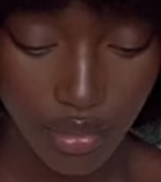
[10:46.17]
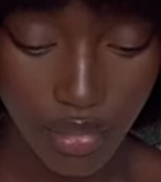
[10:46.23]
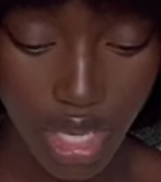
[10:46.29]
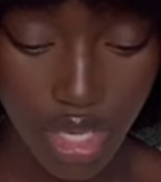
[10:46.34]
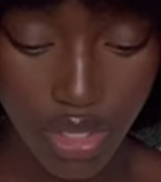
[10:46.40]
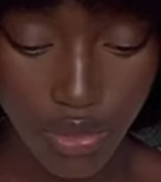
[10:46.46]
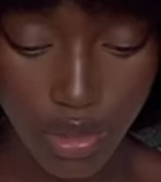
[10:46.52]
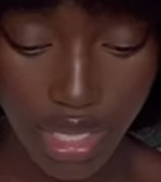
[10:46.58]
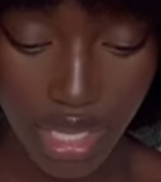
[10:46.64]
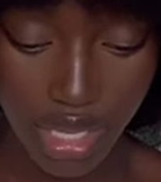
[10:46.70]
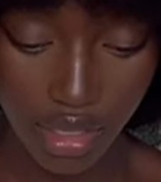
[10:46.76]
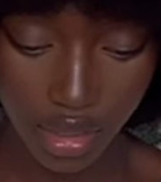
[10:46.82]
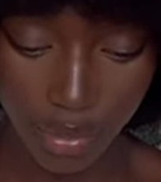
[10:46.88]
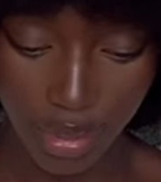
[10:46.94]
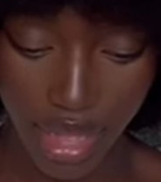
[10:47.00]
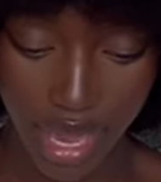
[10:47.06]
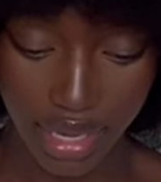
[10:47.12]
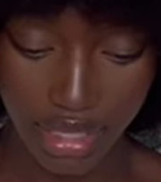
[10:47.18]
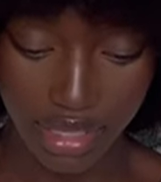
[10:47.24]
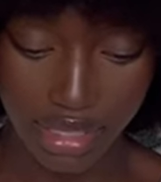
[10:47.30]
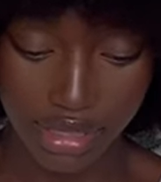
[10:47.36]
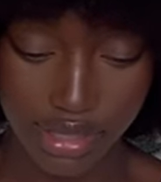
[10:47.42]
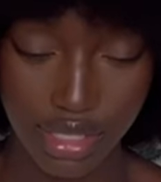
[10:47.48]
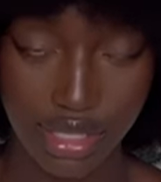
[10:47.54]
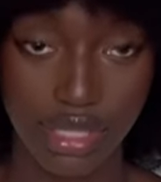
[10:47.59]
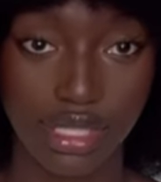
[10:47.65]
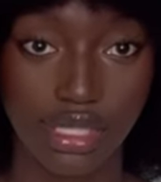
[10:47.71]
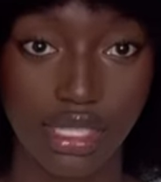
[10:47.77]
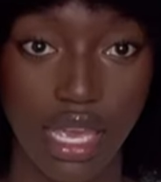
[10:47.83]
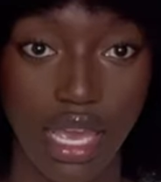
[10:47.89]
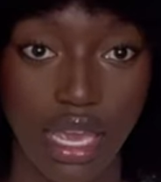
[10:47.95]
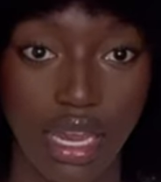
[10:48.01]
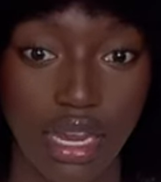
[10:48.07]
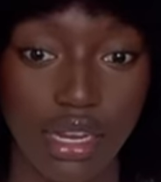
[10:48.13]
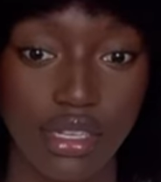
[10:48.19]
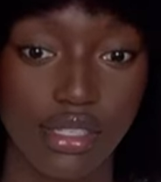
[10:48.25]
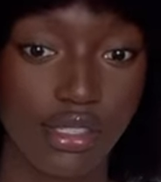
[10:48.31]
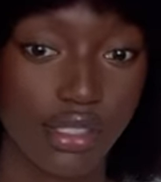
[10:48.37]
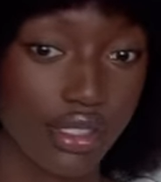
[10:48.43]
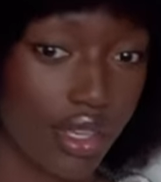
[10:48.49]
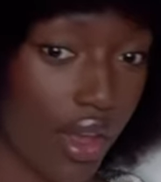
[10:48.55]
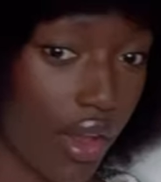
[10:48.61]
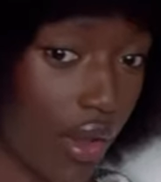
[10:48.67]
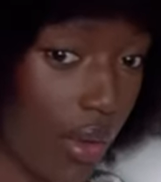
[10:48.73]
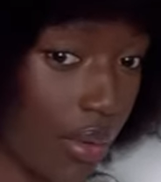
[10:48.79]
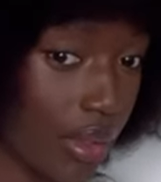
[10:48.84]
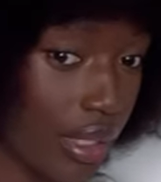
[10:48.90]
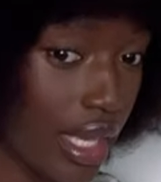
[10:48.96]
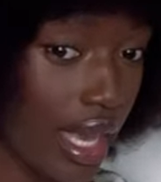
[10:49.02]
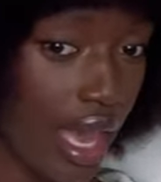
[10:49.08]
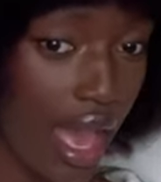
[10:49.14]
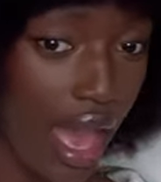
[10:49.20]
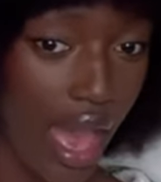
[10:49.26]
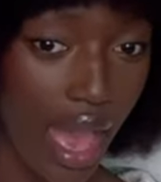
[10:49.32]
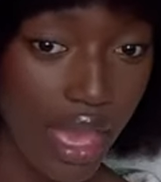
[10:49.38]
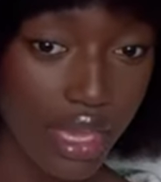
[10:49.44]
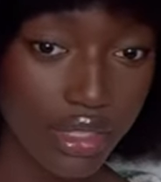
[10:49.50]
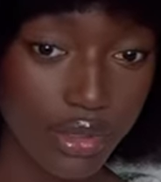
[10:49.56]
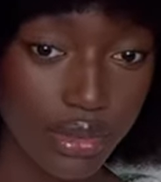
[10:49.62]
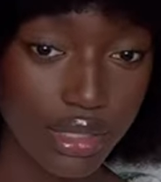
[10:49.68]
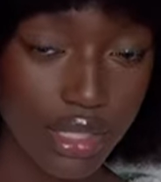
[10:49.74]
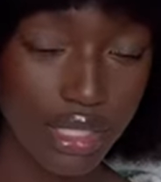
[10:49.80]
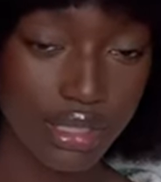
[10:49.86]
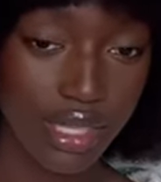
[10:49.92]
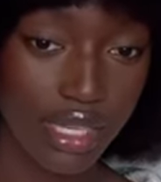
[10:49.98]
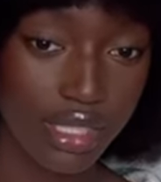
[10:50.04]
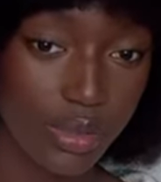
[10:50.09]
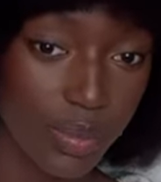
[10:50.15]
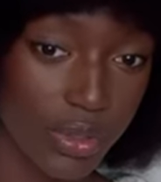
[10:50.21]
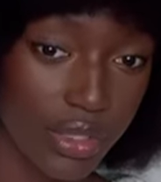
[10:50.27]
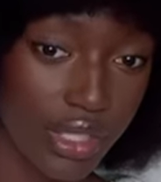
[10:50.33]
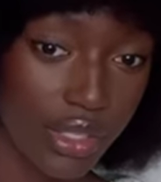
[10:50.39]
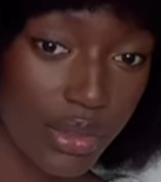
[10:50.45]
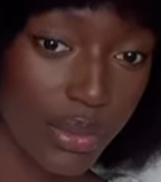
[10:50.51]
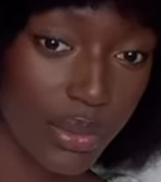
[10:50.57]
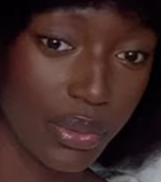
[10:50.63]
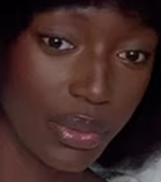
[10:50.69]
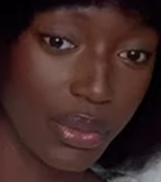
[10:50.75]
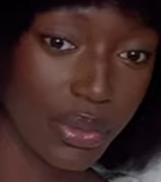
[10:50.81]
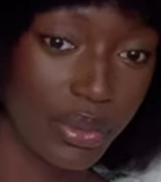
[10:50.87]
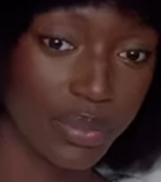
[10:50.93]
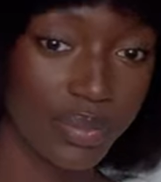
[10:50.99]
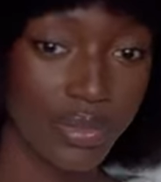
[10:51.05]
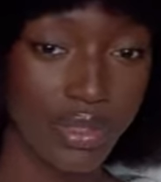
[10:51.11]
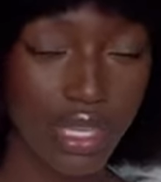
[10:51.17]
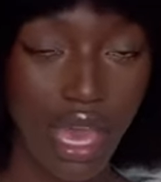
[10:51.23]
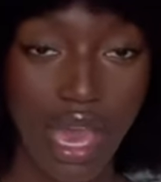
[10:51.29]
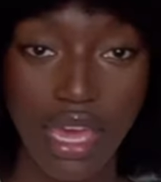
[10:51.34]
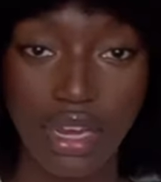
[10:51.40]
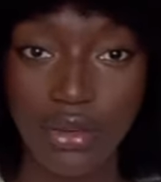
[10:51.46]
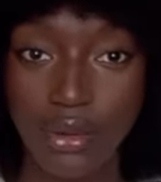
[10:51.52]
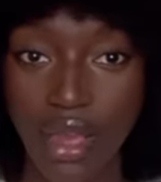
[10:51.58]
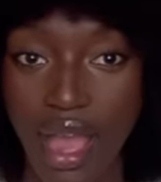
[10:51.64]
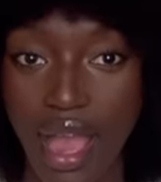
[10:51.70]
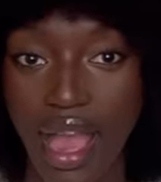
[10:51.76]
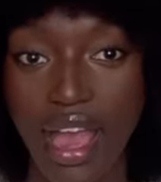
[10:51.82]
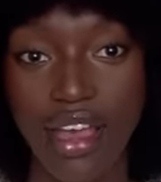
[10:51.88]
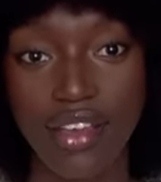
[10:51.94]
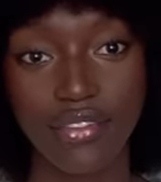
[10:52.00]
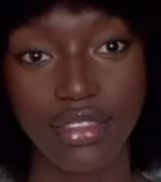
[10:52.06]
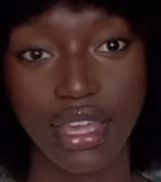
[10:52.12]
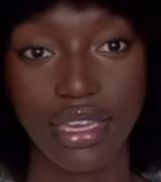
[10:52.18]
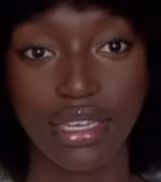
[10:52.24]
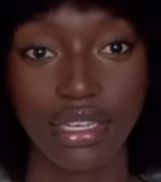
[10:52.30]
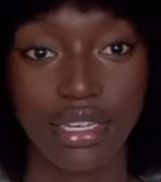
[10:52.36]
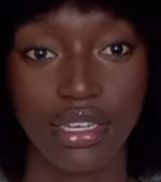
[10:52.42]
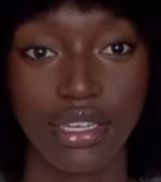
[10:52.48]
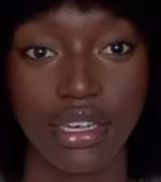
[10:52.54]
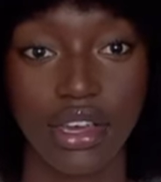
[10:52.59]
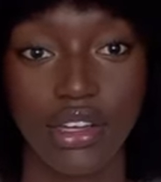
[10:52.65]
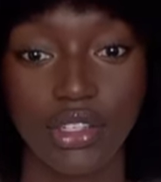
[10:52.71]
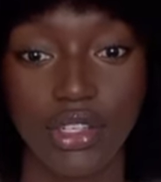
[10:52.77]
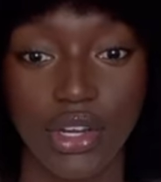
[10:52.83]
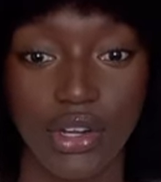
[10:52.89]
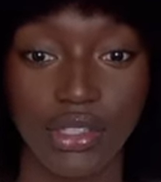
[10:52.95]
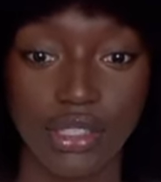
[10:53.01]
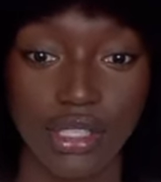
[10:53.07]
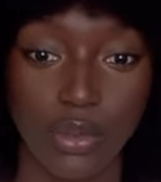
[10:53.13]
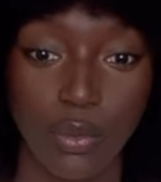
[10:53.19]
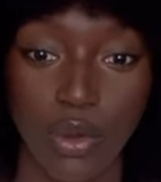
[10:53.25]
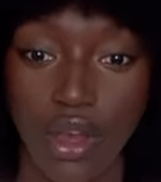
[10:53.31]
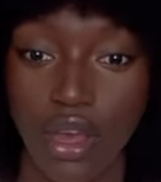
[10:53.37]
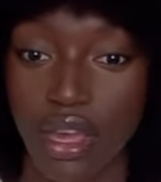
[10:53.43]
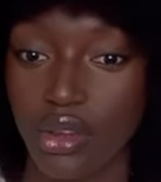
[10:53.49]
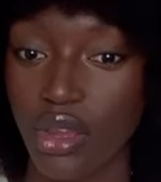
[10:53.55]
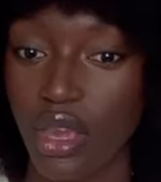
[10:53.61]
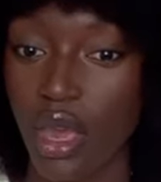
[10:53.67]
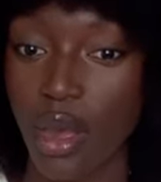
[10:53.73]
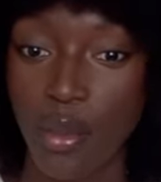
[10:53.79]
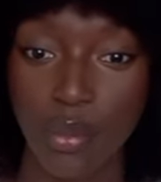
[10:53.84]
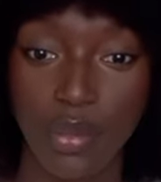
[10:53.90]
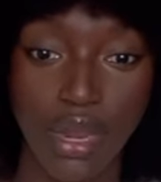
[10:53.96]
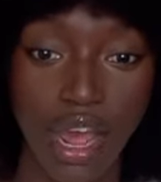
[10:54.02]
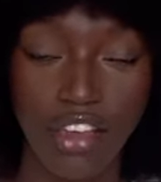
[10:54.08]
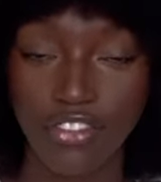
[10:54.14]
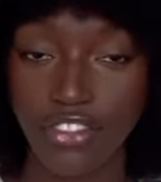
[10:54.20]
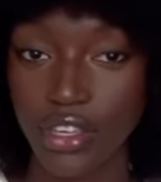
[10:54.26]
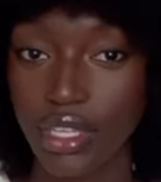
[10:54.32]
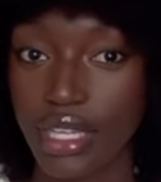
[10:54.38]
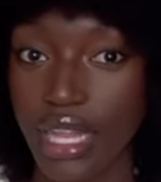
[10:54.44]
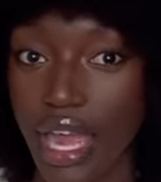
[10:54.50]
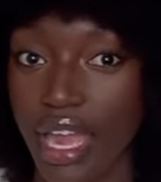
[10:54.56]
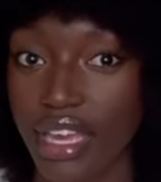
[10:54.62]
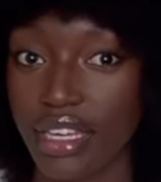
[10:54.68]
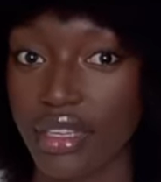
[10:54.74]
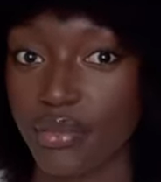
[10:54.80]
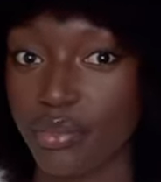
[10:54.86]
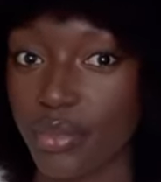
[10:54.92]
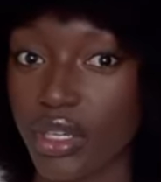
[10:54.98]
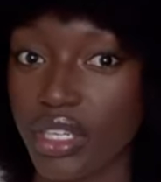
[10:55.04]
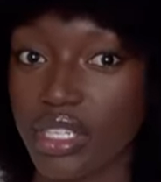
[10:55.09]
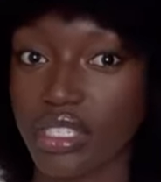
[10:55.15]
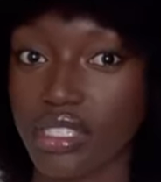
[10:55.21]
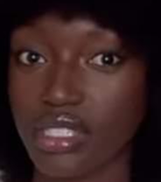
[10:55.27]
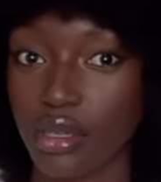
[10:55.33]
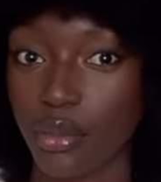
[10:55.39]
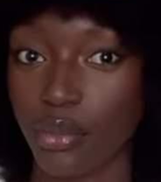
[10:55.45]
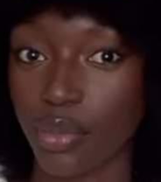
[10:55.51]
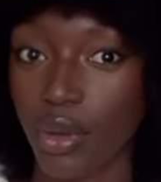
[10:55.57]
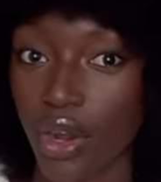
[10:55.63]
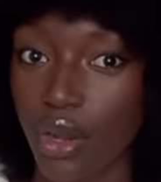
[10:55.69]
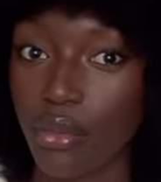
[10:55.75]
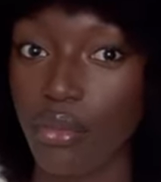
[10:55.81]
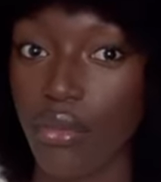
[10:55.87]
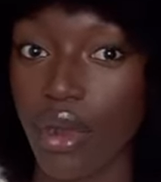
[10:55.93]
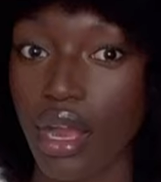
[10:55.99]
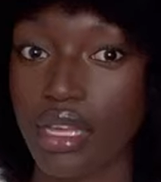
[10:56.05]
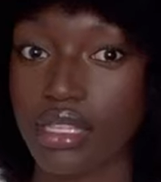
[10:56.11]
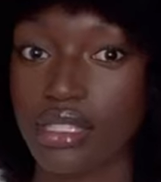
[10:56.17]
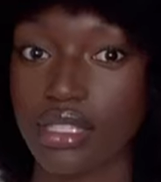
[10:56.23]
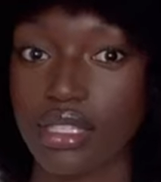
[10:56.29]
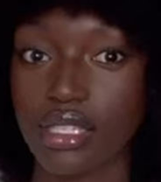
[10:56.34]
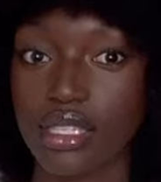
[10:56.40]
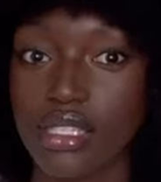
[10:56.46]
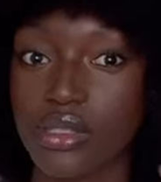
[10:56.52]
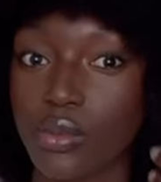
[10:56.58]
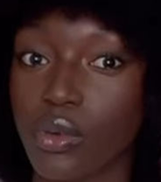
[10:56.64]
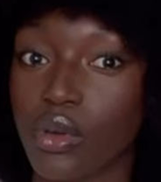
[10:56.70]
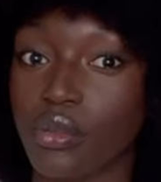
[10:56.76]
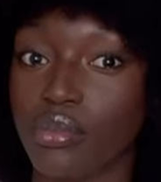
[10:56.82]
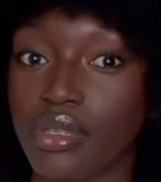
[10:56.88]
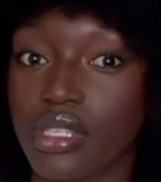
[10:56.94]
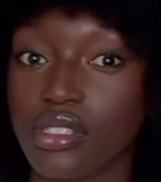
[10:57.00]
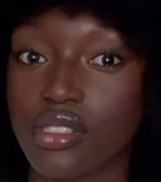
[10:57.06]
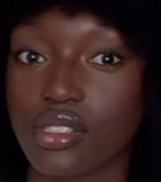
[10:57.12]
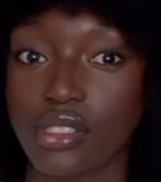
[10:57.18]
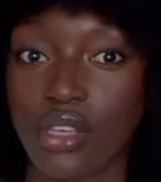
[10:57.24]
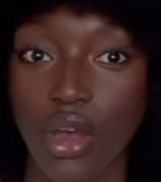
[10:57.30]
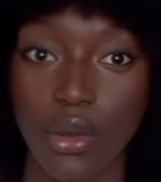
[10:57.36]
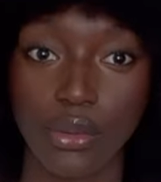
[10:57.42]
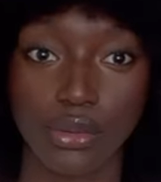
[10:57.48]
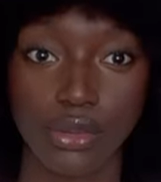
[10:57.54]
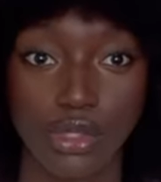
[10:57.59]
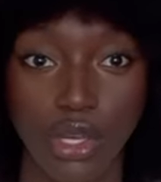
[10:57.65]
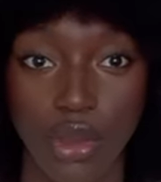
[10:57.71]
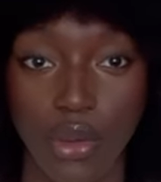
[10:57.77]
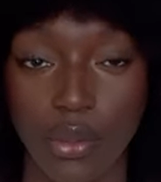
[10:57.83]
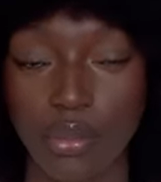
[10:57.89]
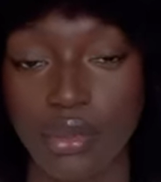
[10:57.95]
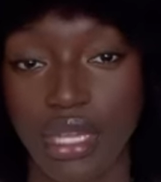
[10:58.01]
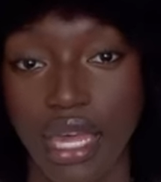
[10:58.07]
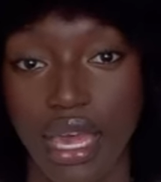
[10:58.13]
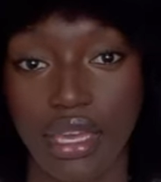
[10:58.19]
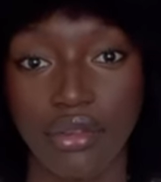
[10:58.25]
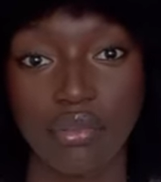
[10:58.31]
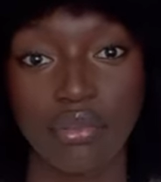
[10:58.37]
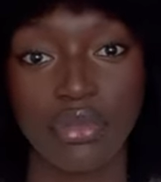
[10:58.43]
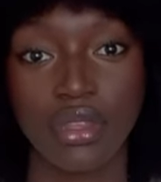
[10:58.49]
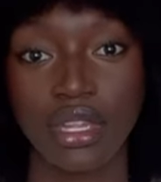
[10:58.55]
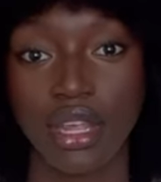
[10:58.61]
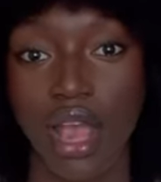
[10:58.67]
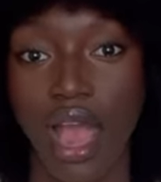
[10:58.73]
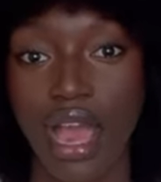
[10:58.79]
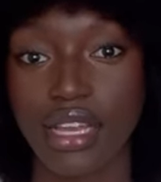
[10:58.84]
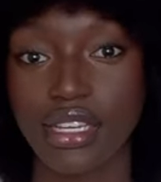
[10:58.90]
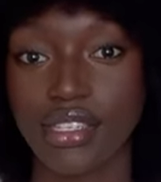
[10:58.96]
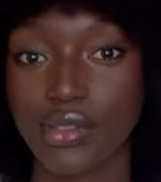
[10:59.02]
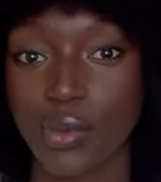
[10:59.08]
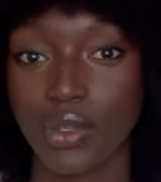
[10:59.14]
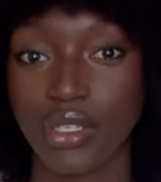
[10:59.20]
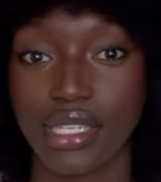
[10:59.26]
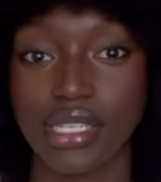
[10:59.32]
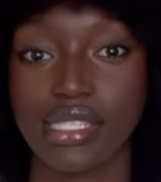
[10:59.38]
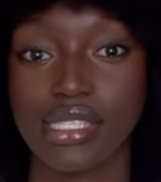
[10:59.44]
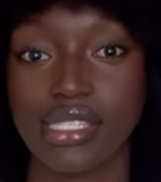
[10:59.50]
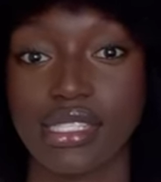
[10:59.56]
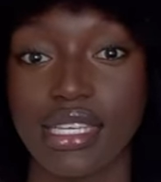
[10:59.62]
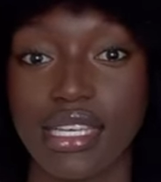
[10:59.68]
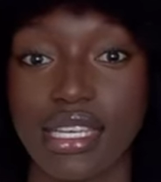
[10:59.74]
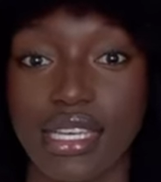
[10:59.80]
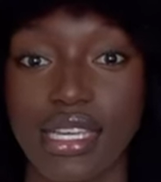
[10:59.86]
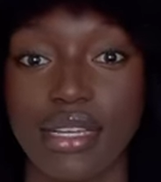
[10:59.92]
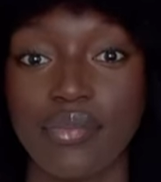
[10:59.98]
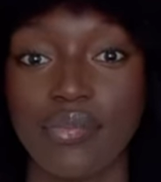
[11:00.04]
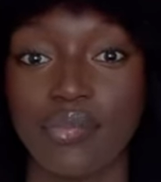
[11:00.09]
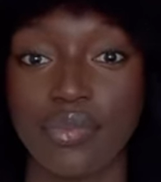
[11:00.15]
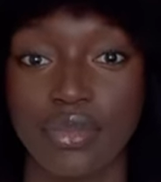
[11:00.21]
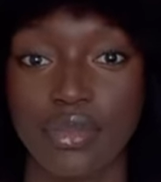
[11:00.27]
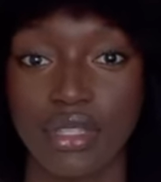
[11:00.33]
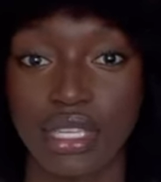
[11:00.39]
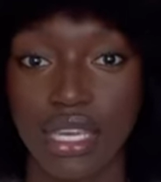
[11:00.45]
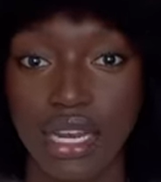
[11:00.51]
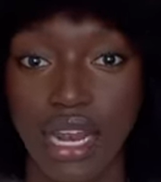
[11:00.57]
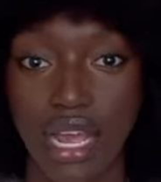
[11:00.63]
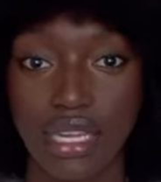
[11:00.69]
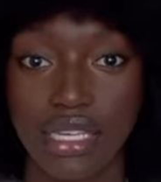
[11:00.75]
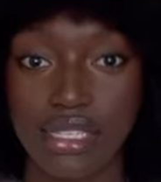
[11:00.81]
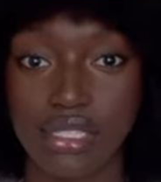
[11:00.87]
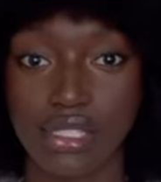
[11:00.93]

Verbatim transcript: and you can apply heat to this hair. So I do think that's pretty cool. I don't have like a, a, curling wand, but I feel like putting some perm rods in this would be so dope. Like I just wanna see, can I get